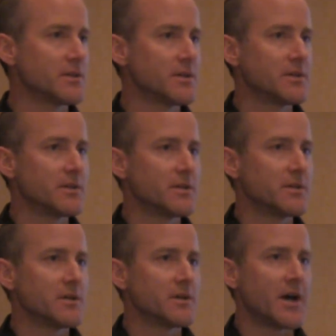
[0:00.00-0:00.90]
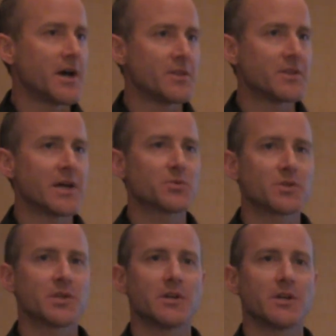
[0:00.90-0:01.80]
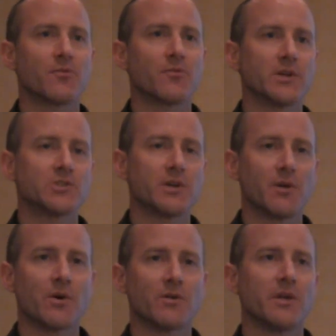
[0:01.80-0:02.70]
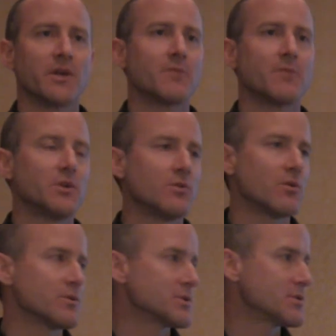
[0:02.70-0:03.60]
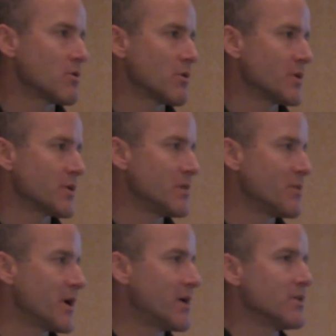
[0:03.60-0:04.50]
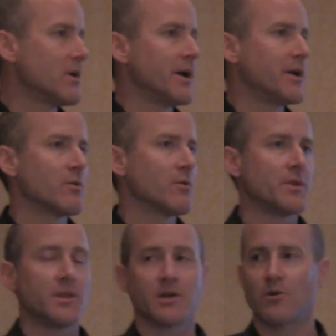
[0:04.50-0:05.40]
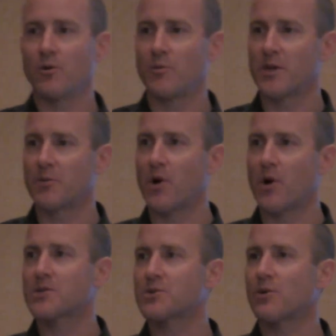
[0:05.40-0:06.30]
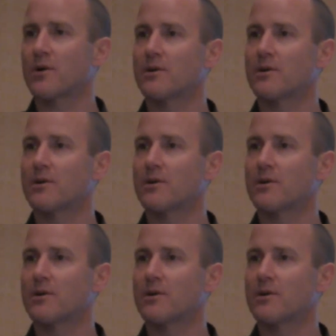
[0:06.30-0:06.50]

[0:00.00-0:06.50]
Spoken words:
I think that's what's going to differentiate whether they come to yours, or whether they buy online, or whether they go to a big box store.